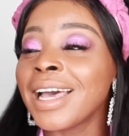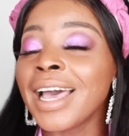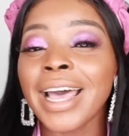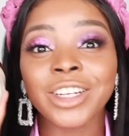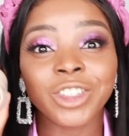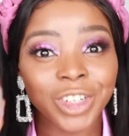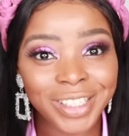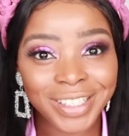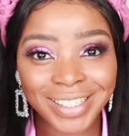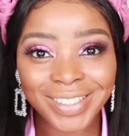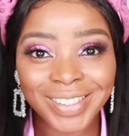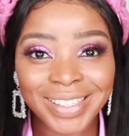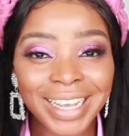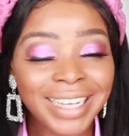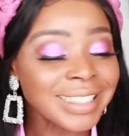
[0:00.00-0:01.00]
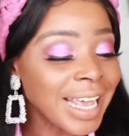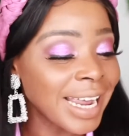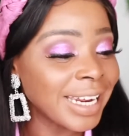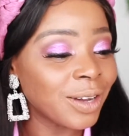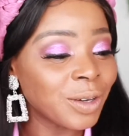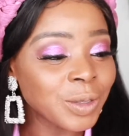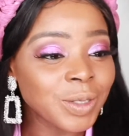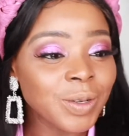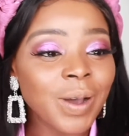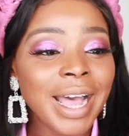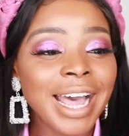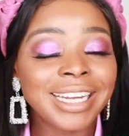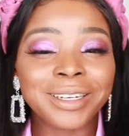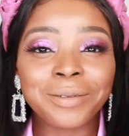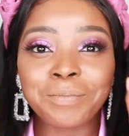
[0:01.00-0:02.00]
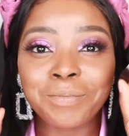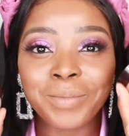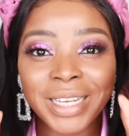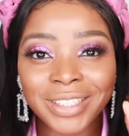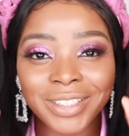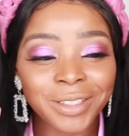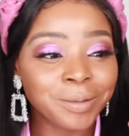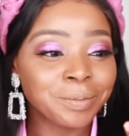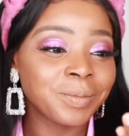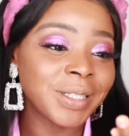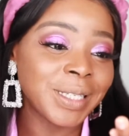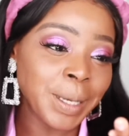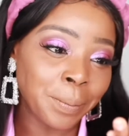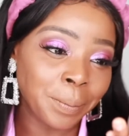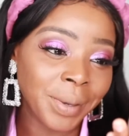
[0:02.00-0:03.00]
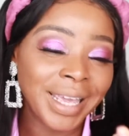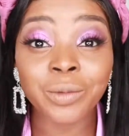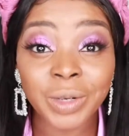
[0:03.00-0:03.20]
translucent and it also had the medium dip.